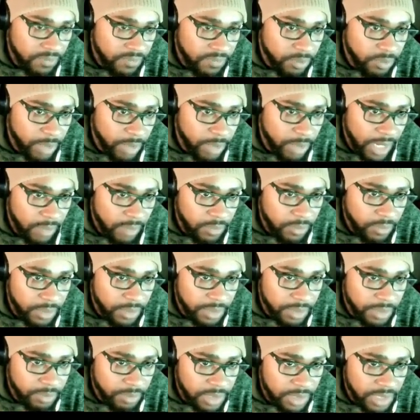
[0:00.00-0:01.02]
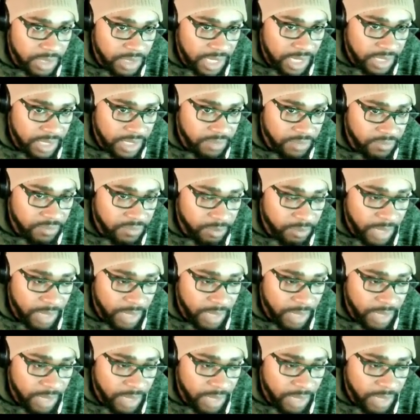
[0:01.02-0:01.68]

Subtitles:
Every power can be negative and